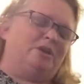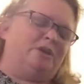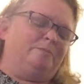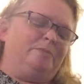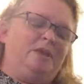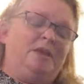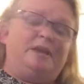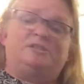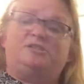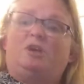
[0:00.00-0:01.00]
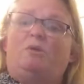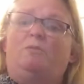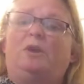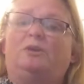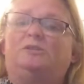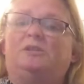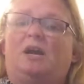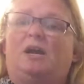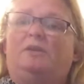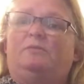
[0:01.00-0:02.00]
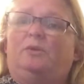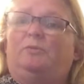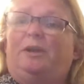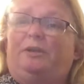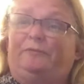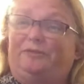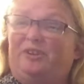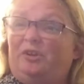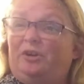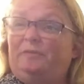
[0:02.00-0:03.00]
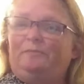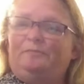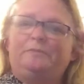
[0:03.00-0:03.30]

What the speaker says: in here. And so we're done and we're ready for dinner.